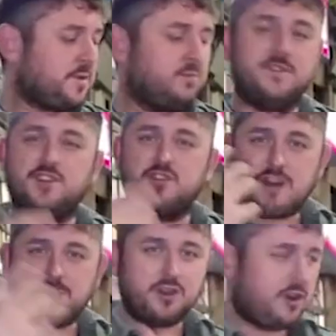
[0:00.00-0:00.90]
But if you're
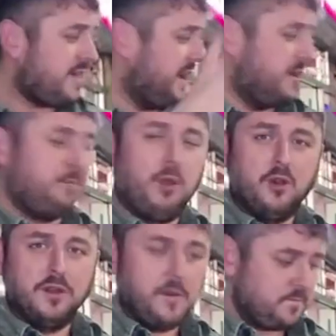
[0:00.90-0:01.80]
wrapping all that in a
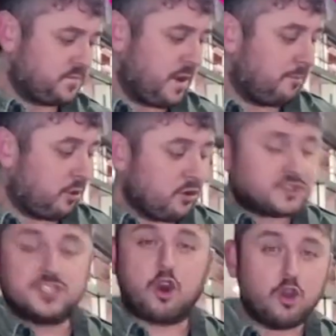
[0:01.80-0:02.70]
bun,
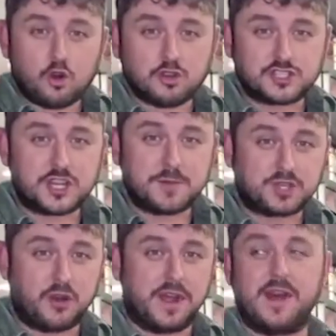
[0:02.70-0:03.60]
plus it's got loads of
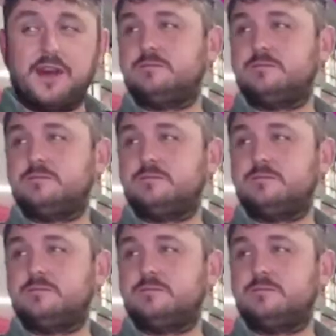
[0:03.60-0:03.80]
chips on here.